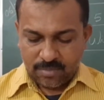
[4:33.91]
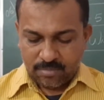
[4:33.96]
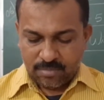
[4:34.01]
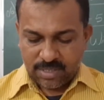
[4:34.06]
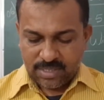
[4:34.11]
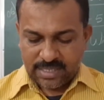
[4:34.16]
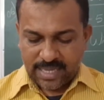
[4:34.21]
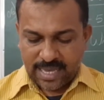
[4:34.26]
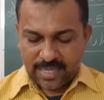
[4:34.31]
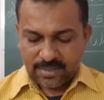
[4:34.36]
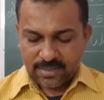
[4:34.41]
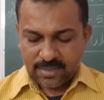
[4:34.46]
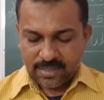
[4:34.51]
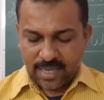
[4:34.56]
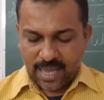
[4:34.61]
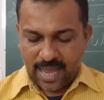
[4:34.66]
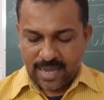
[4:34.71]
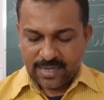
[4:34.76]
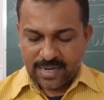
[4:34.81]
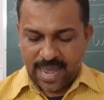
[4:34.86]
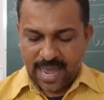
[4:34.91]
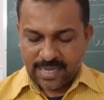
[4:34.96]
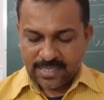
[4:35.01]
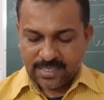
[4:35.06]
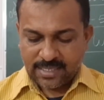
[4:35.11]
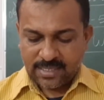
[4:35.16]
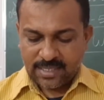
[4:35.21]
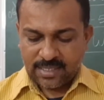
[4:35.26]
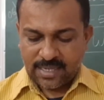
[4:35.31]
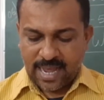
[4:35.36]
Besides, an
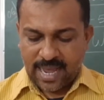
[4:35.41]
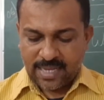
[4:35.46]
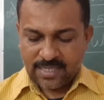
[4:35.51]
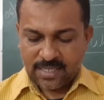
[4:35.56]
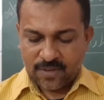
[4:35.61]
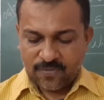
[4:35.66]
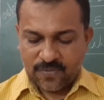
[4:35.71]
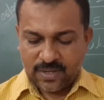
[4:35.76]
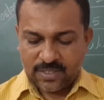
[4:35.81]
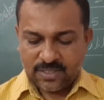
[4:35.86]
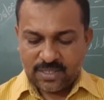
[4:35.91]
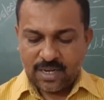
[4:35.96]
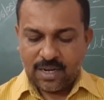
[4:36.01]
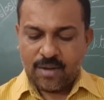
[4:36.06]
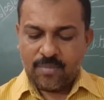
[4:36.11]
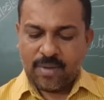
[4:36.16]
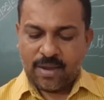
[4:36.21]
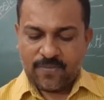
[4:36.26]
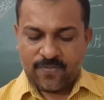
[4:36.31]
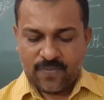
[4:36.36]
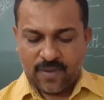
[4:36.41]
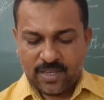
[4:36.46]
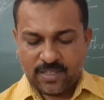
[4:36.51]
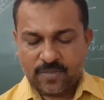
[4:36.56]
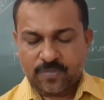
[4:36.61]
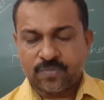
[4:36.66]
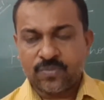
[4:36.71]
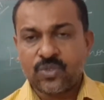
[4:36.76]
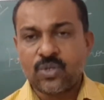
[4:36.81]
accident has affected my face."